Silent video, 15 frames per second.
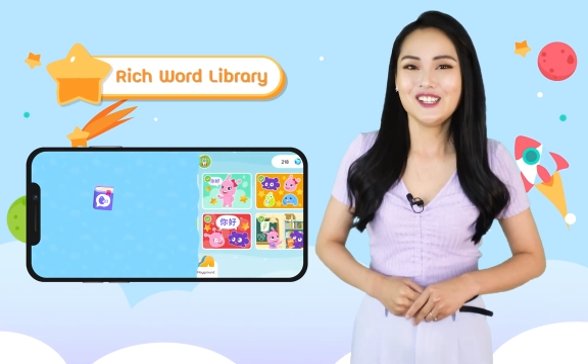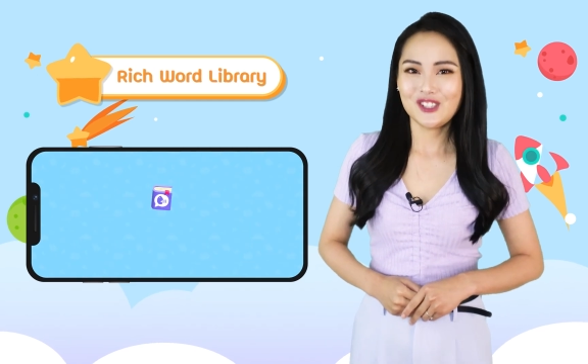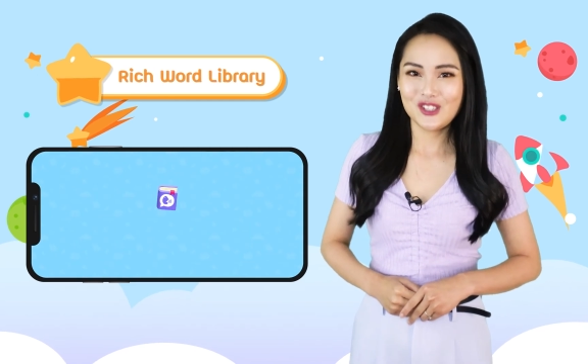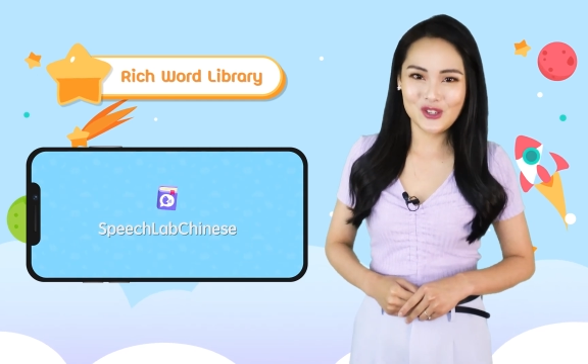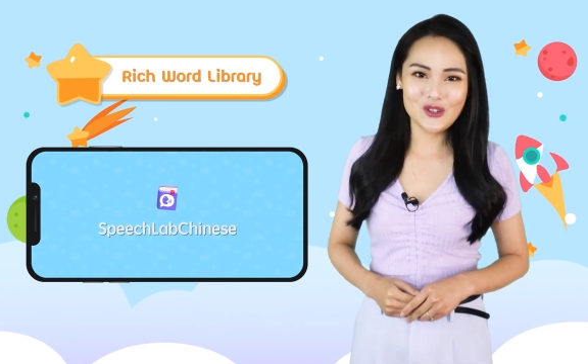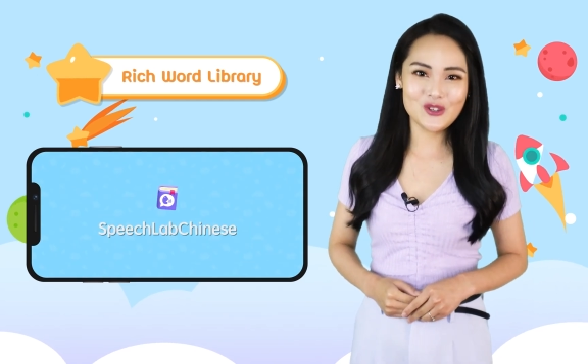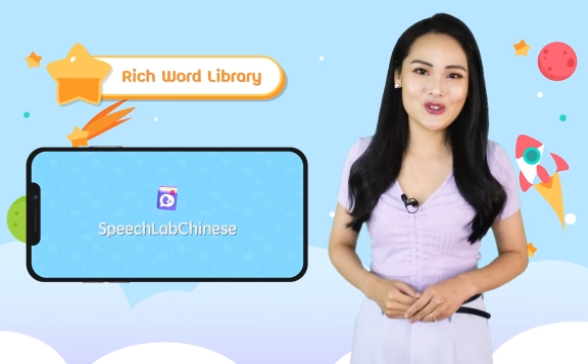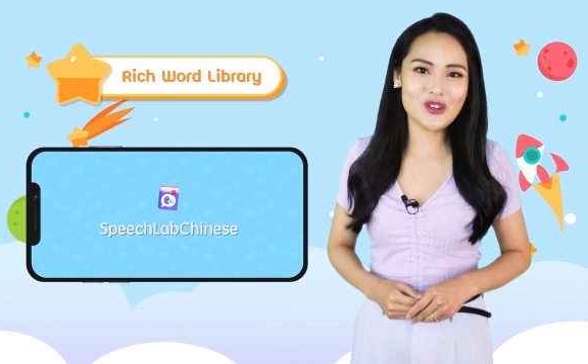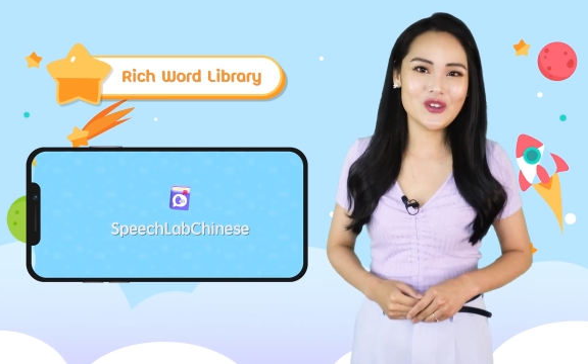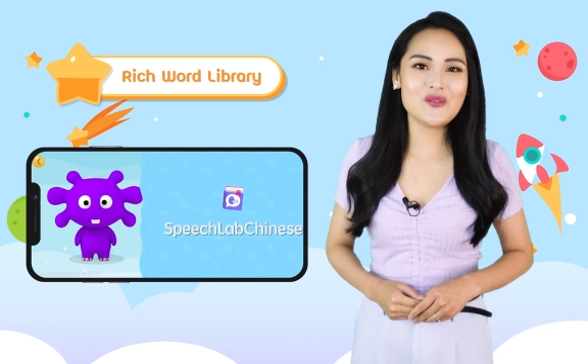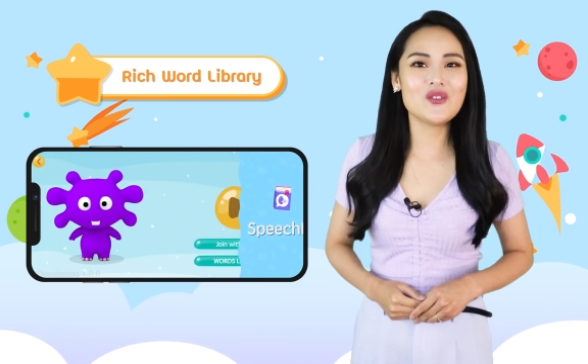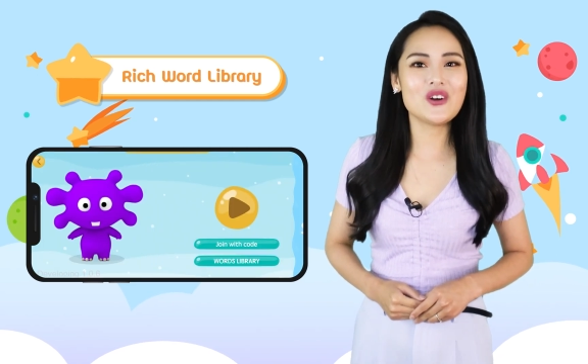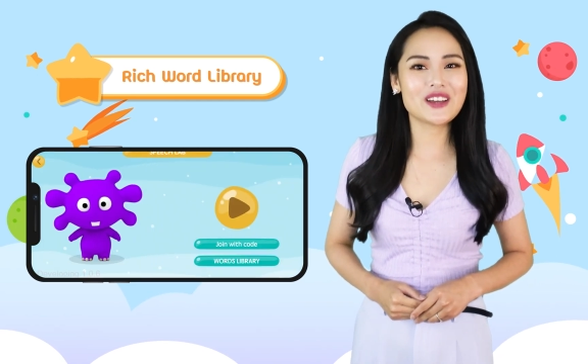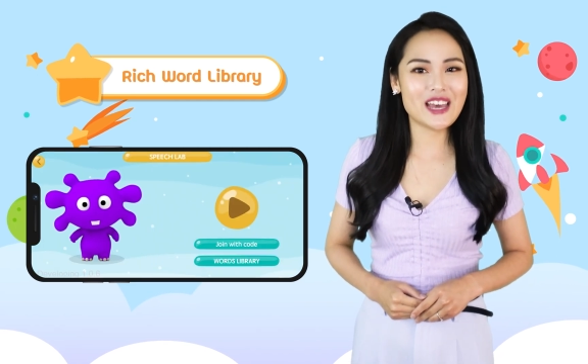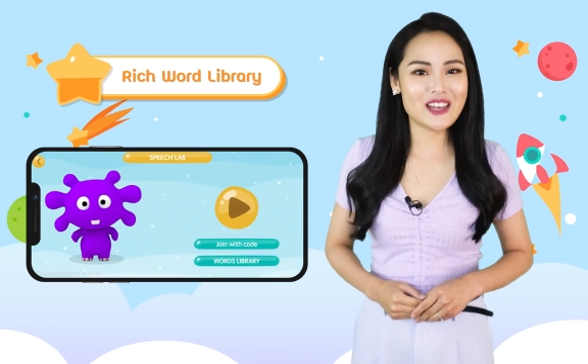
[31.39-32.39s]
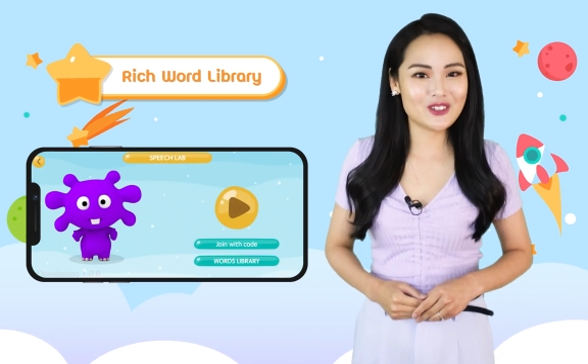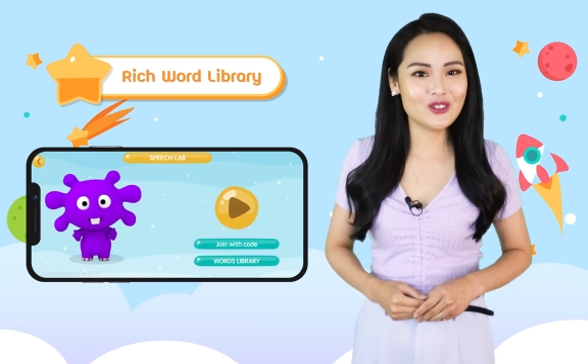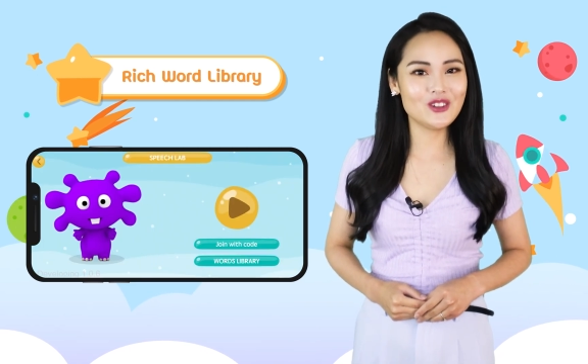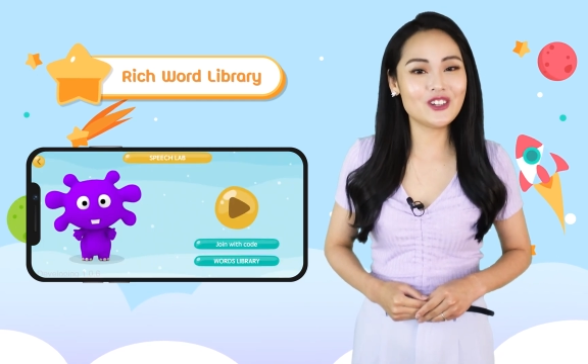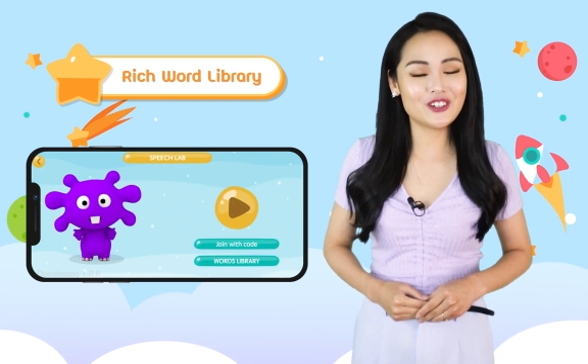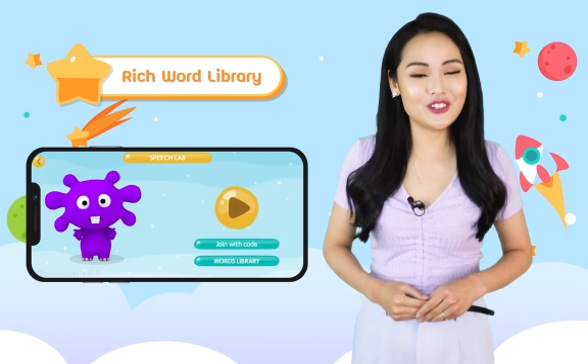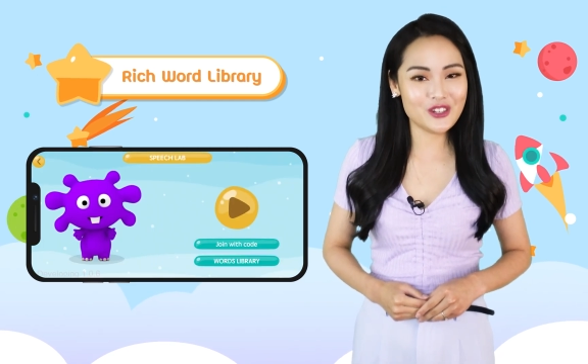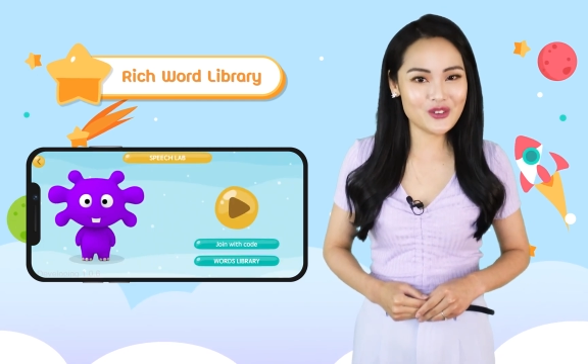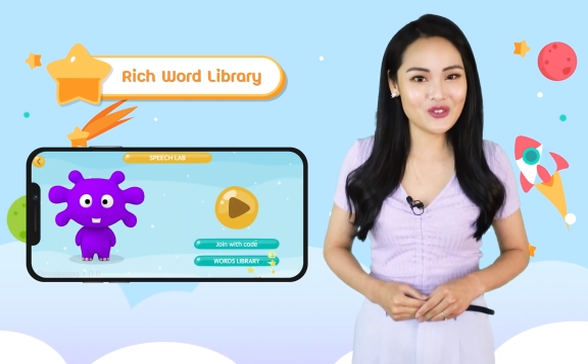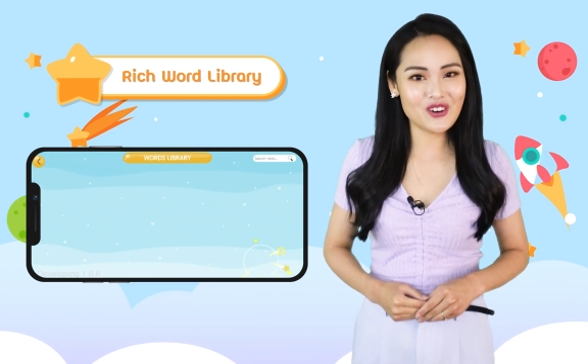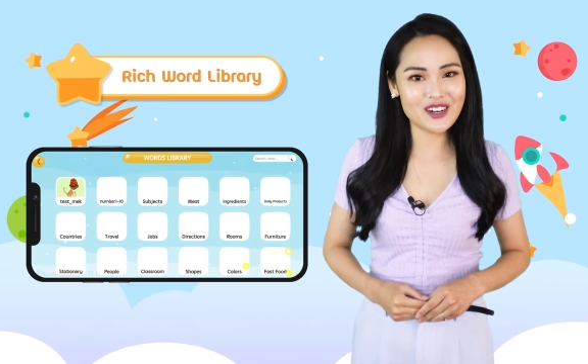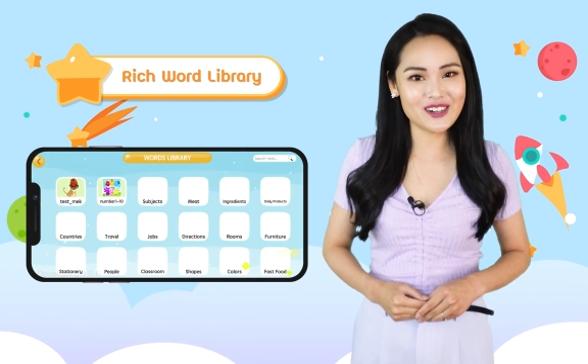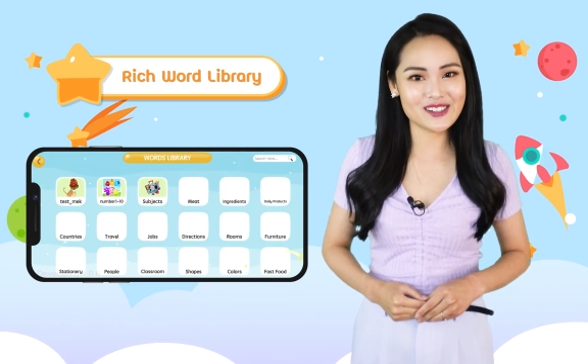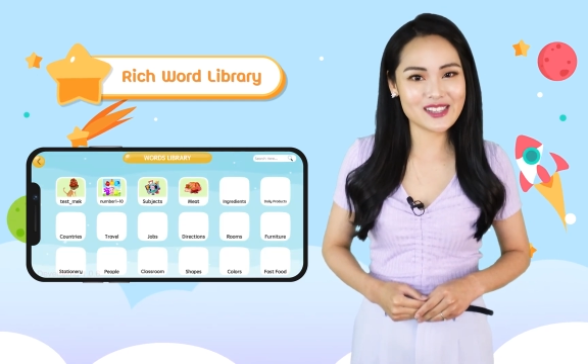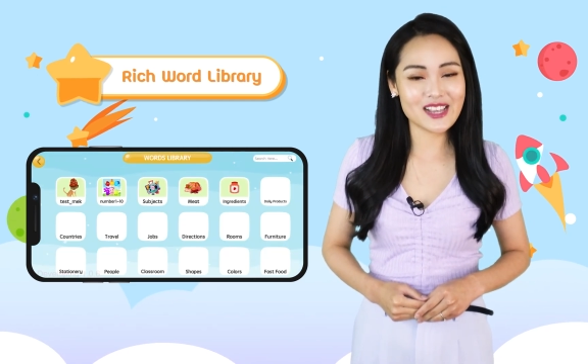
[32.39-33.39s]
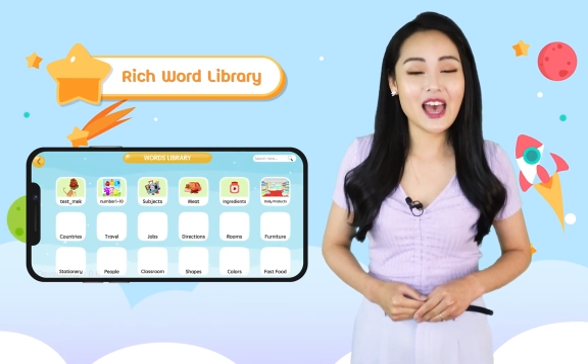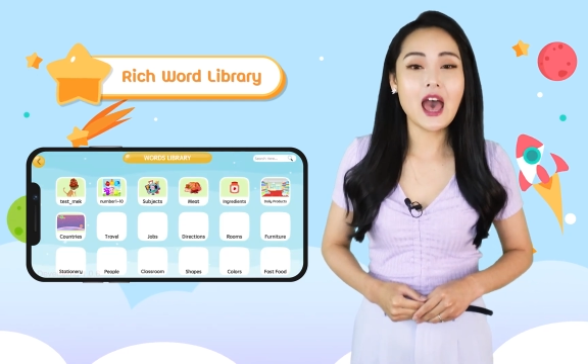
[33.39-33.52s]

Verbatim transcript: Children will get to learn new words